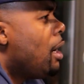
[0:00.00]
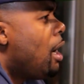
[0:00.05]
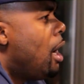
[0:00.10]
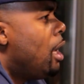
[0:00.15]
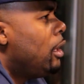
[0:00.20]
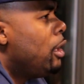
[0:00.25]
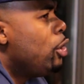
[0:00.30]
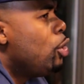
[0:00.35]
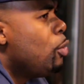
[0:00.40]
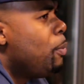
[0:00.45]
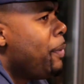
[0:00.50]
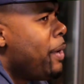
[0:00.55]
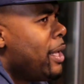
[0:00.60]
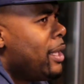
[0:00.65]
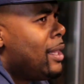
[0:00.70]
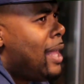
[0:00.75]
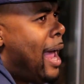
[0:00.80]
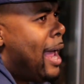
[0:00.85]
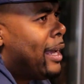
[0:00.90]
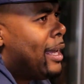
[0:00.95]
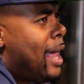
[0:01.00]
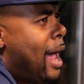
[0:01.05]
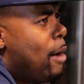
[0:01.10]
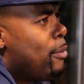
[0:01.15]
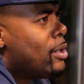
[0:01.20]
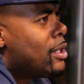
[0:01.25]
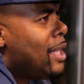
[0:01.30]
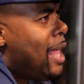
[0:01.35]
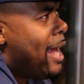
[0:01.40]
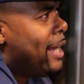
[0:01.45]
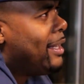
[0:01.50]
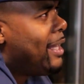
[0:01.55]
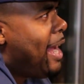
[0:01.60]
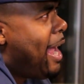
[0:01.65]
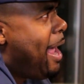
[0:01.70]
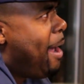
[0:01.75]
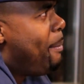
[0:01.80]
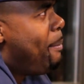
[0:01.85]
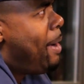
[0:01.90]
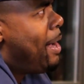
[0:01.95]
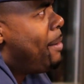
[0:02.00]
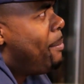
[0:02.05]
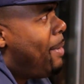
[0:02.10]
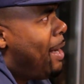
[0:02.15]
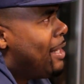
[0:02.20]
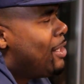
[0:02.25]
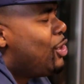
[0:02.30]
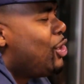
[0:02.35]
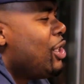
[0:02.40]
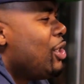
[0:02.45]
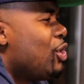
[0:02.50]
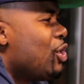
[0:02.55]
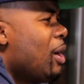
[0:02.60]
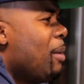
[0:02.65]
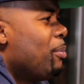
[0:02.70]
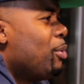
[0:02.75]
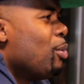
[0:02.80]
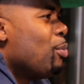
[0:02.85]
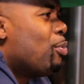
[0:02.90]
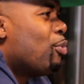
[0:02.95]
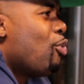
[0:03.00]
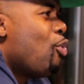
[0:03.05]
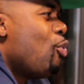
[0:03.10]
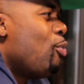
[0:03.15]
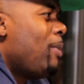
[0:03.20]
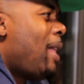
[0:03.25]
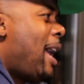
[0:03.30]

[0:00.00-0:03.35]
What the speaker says: A little bit. That guy was like, damn, my G jumped the broom.